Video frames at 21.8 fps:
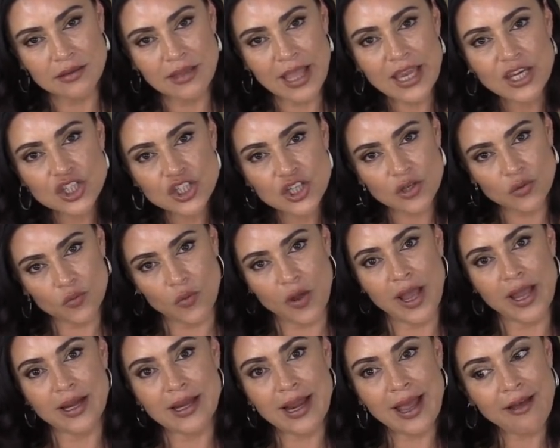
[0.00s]

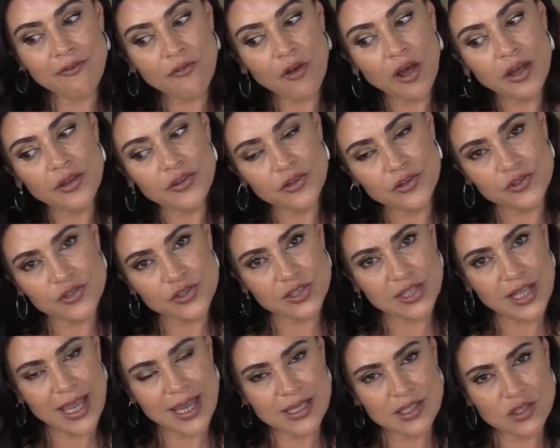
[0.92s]
nationwide, have other
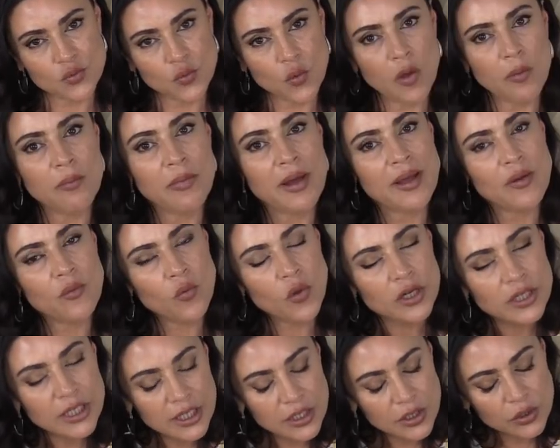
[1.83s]
states, one by
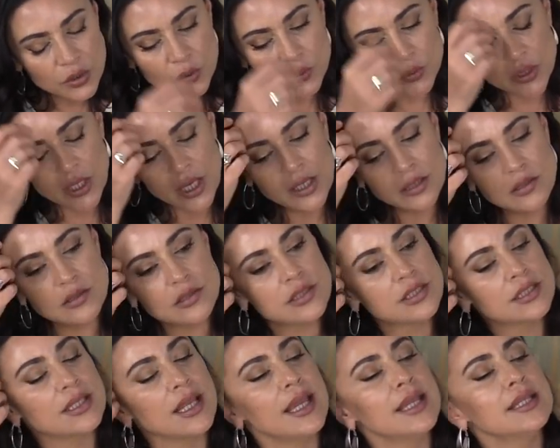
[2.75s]
one include other
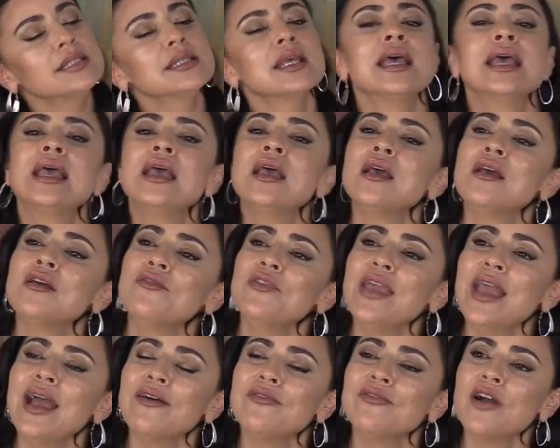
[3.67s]
states.
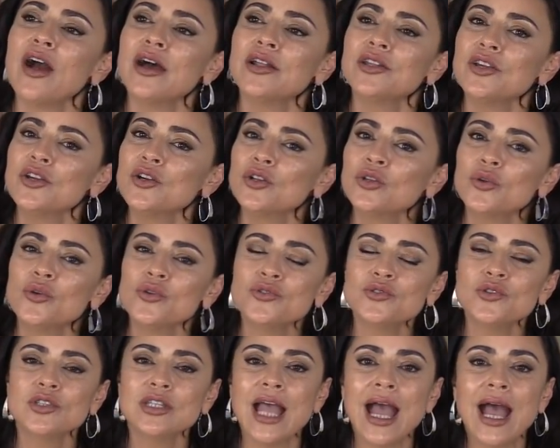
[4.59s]
We have gotten close
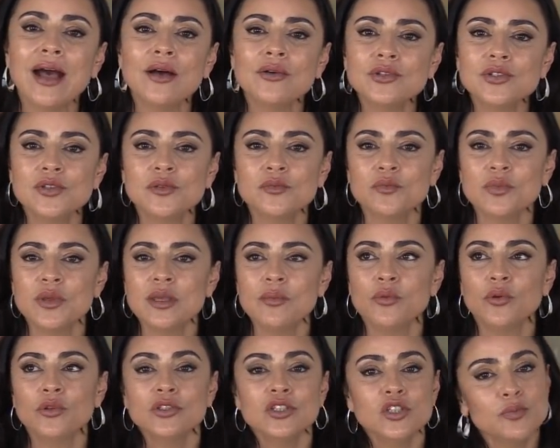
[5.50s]
to 1,000
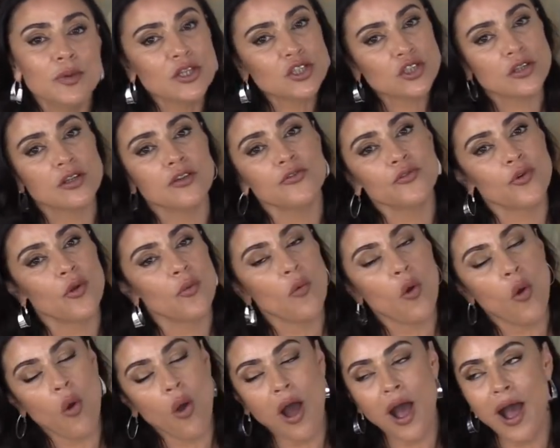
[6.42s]
people, especially from
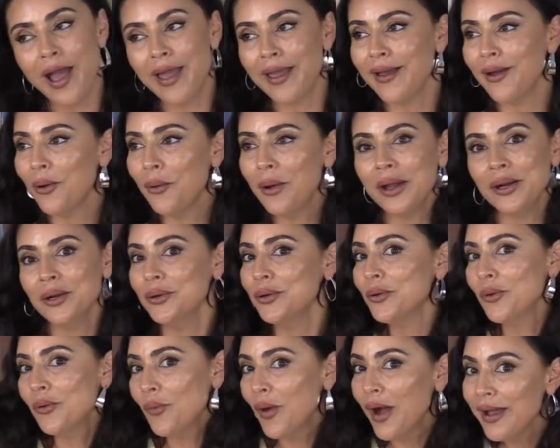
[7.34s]
Ohio, I don't
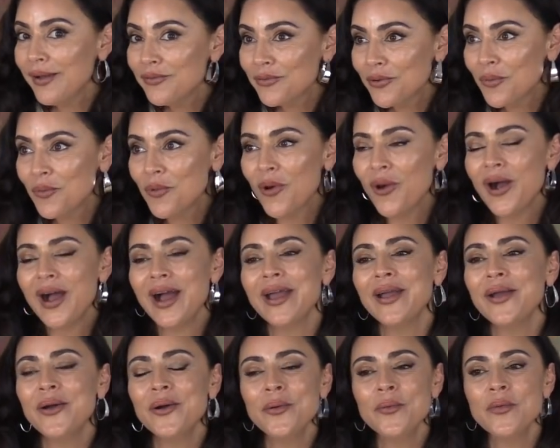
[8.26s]
know why, from
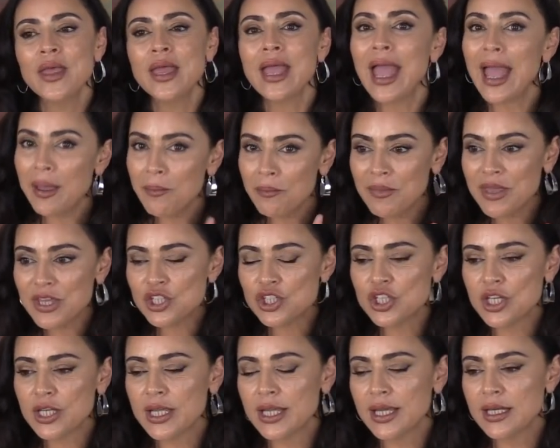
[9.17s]
Ohio and
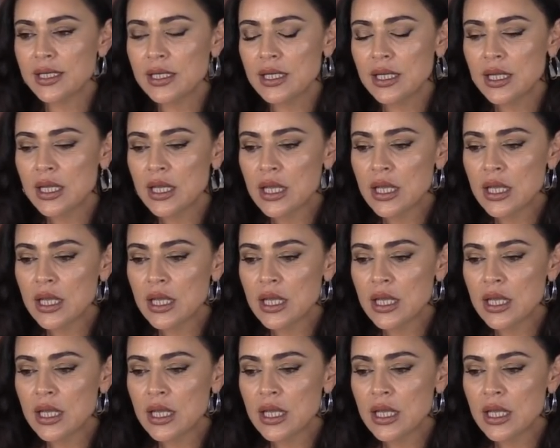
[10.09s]
Michigan,